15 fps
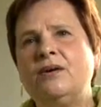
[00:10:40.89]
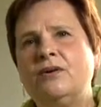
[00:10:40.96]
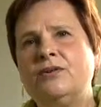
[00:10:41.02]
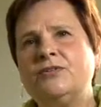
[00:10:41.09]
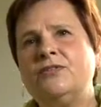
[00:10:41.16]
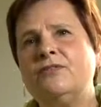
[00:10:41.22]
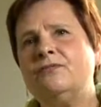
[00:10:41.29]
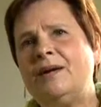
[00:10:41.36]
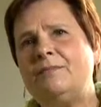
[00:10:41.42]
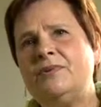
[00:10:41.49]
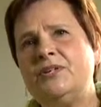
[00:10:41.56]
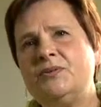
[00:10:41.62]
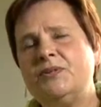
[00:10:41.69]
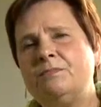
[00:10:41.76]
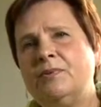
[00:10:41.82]
Because
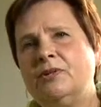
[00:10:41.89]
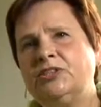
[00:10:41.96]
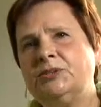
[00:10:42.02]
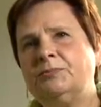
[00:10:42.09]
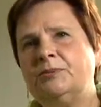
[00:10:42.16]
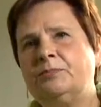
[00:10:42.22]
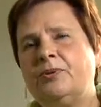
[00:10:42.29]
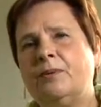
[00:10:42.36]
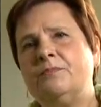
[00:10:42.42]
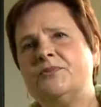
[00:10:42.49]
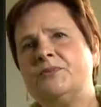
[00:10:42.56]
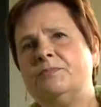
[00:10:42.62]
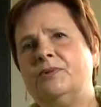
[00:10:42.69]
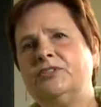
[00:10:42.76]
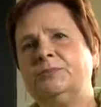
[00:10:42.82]
families with multiple
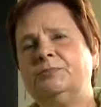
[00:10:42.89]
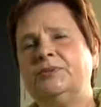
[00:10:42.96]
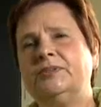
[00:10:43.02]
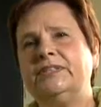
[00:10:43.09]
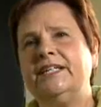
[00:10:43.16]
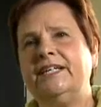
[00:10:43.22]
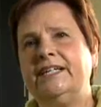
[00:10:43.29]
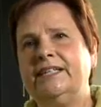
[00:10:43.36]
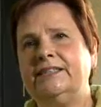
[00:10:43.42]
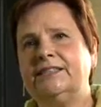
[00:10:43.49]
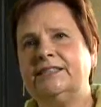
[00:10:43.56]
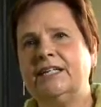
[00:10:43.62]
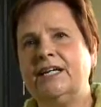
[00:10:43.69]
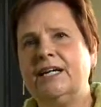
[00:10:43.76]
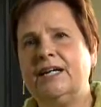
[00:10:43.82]
problems, multiple
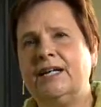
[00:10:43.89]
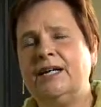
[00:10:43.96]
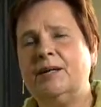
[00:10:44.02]
needs,